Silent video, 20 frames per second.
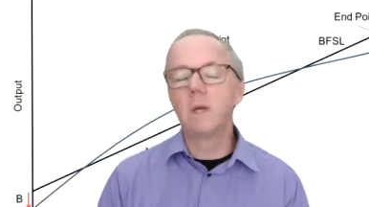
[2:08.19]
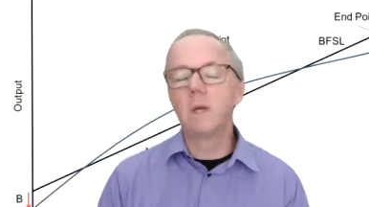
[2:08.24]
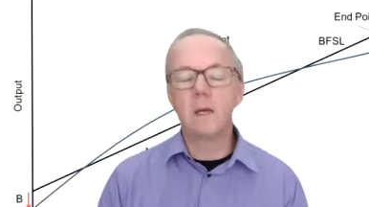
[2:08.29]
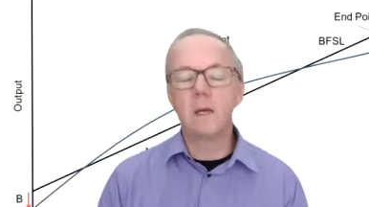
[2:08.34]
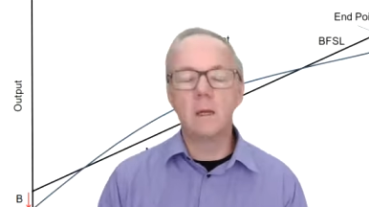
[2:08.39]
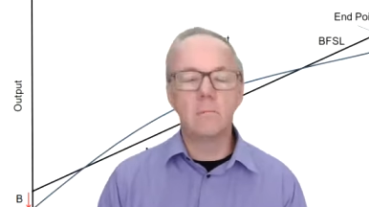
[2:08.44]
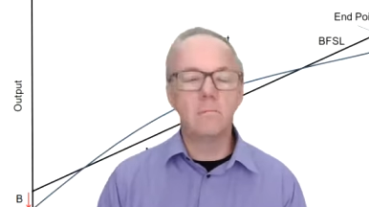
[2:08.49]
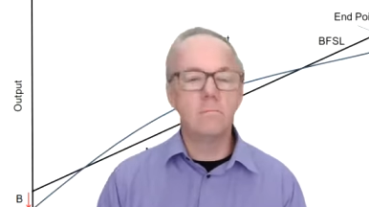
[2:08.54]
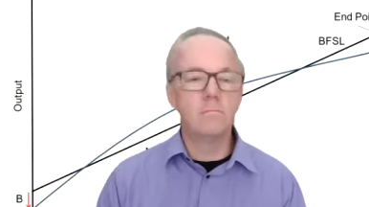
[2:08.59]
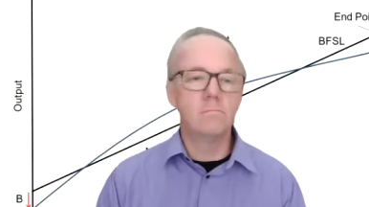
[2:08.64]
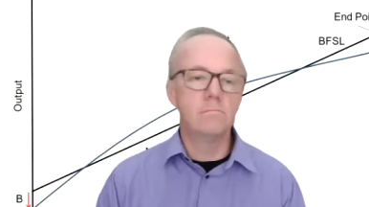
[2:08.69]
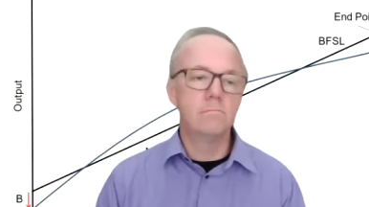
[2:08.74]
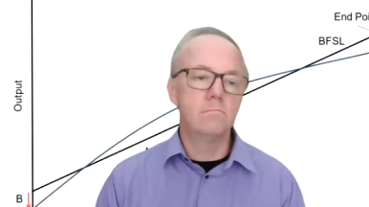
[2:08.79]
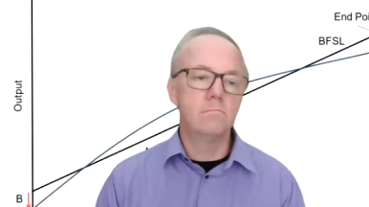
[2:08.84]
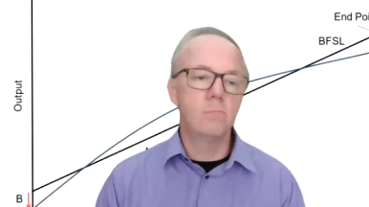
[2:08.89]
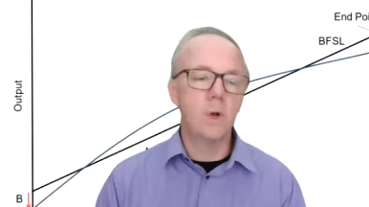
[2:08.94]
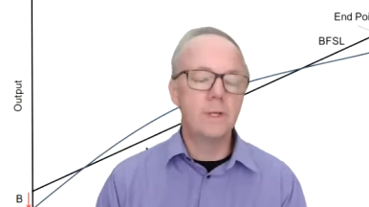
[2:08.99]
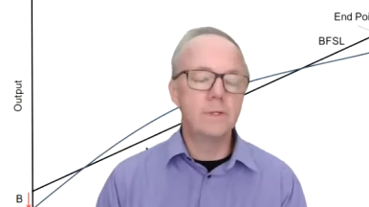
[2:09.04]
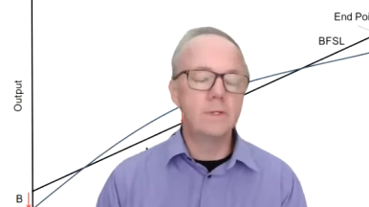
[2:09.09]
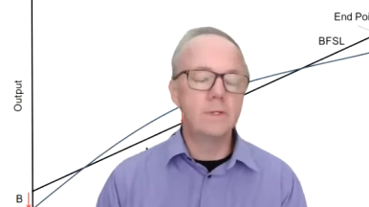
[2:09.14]
um,
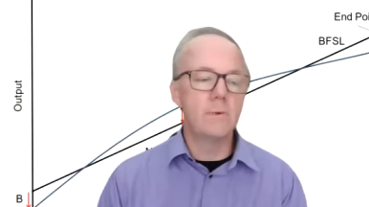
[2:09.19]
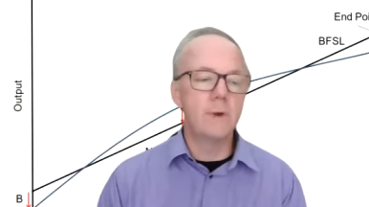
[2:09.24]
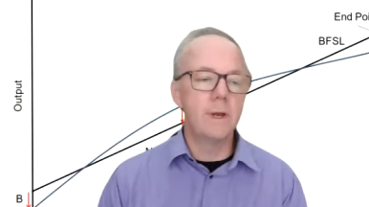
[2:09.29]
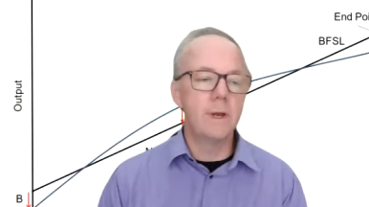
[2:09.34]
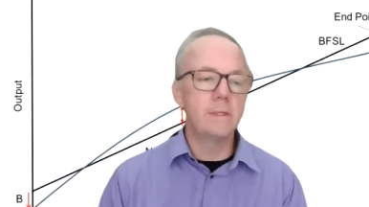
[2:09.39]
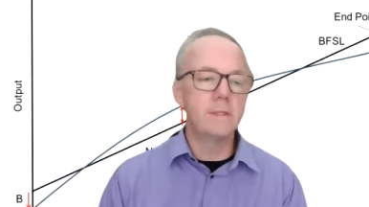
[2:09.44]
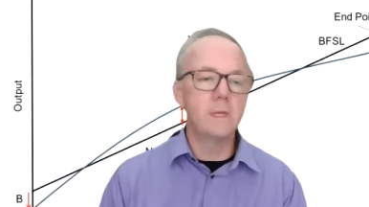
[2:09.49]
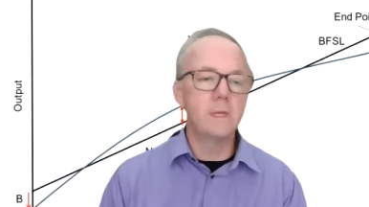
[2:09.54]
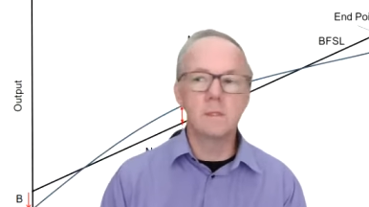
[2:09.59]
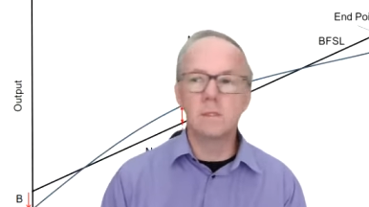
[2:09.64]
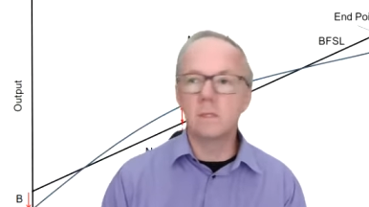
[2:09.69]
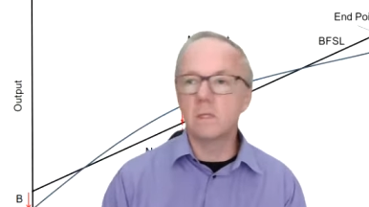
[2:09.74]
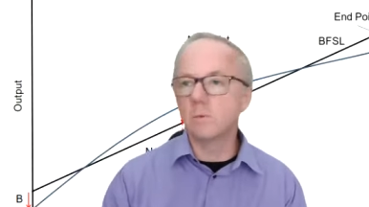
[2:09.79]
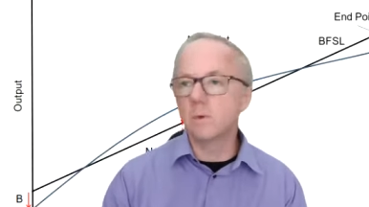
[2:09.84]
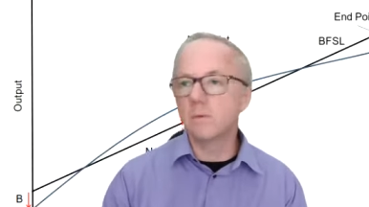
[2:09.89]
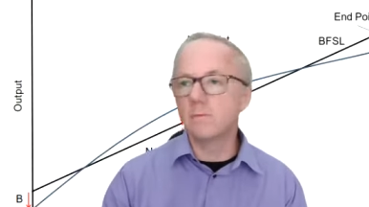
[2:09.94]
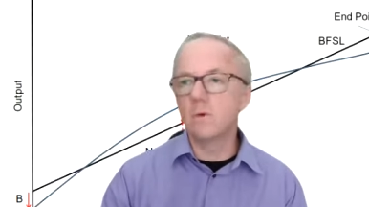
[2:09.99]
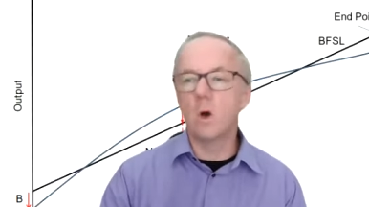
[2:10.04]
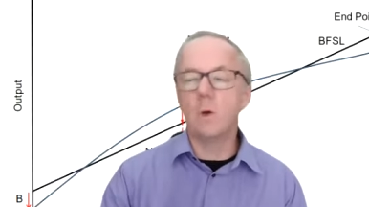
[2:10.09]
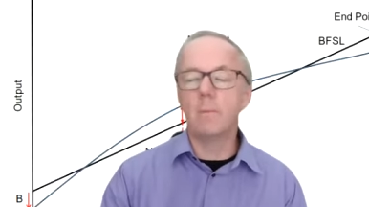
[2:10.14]
pressure ratings as
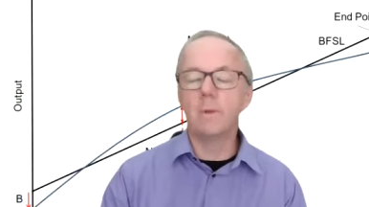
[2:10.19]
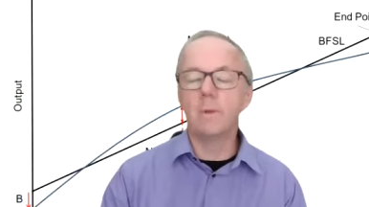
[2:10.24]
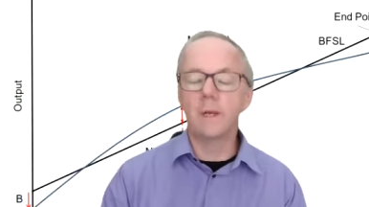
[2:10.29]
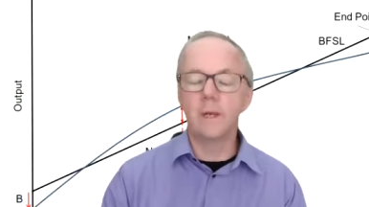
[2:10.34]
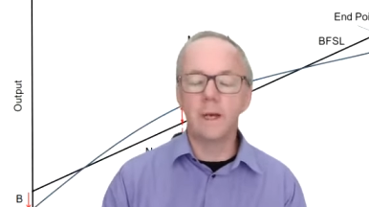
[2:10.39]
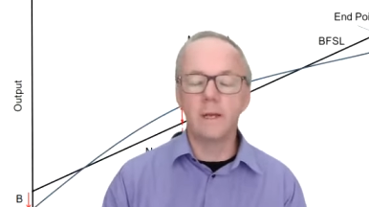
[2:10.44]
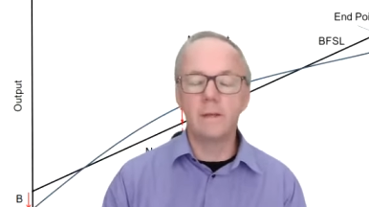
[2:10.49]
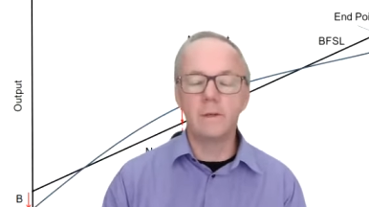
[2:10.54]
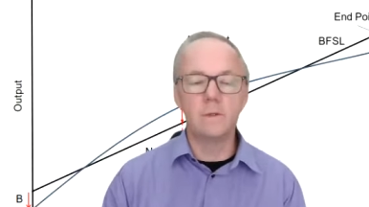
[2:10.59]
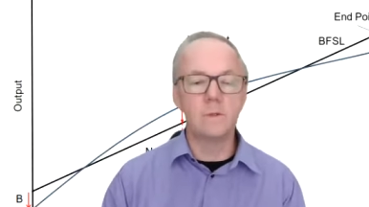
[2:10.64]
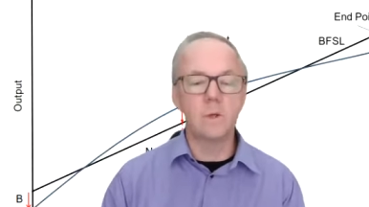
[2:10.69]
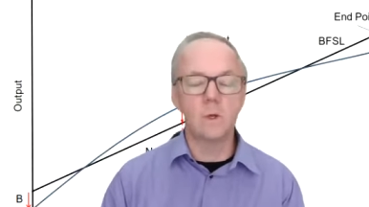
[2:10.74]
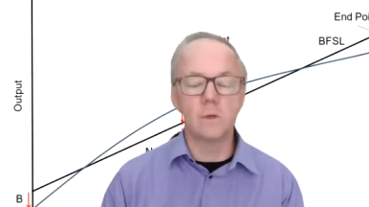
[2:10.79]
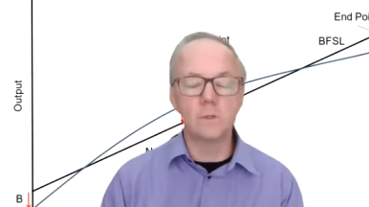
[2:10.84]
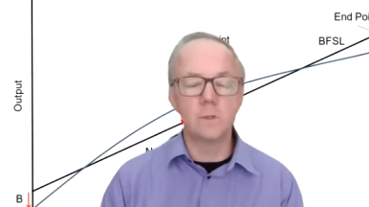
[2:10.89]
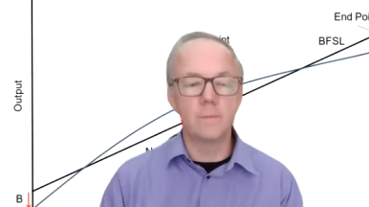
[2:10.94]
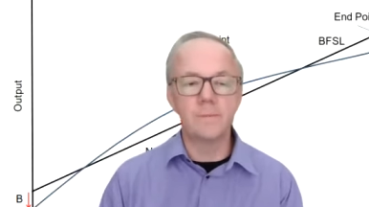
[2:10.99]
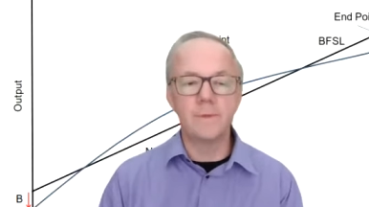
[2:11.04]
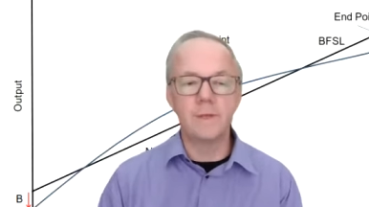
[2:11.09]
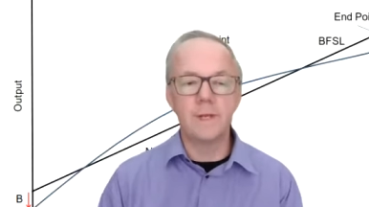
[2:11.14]
we've got behind us or
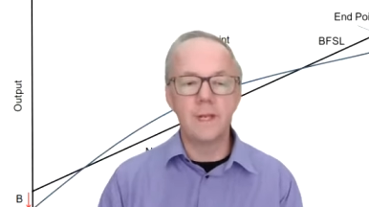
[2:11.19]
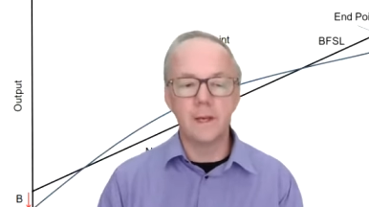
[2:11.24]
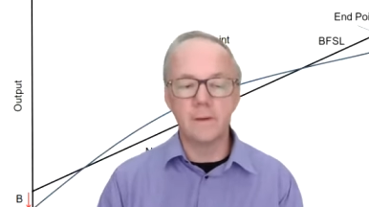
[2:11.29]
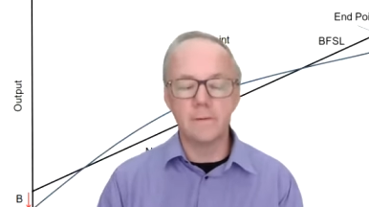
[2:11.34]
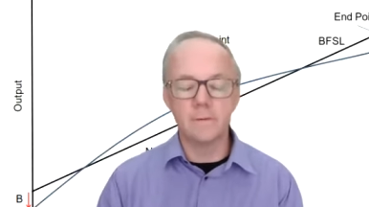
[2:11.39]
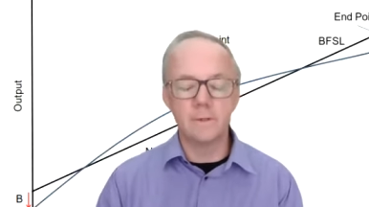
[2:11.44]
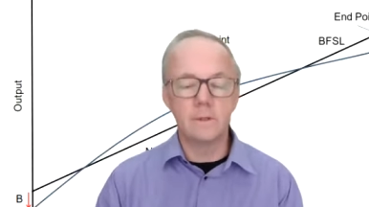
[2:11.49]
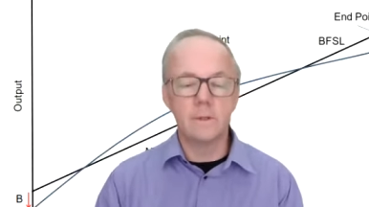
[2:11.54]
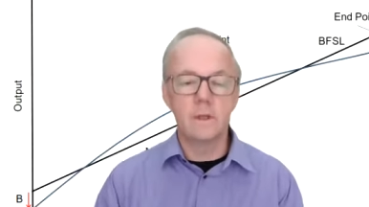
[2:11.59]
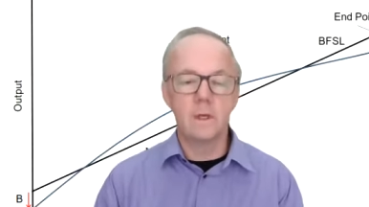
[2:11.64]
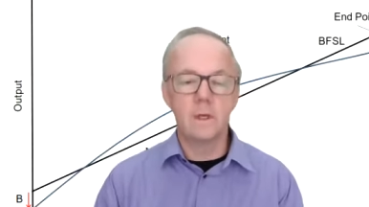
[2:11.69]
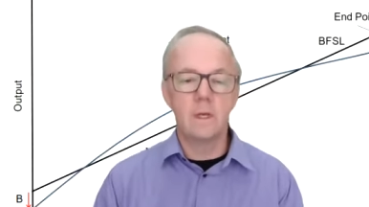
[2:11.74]
something else.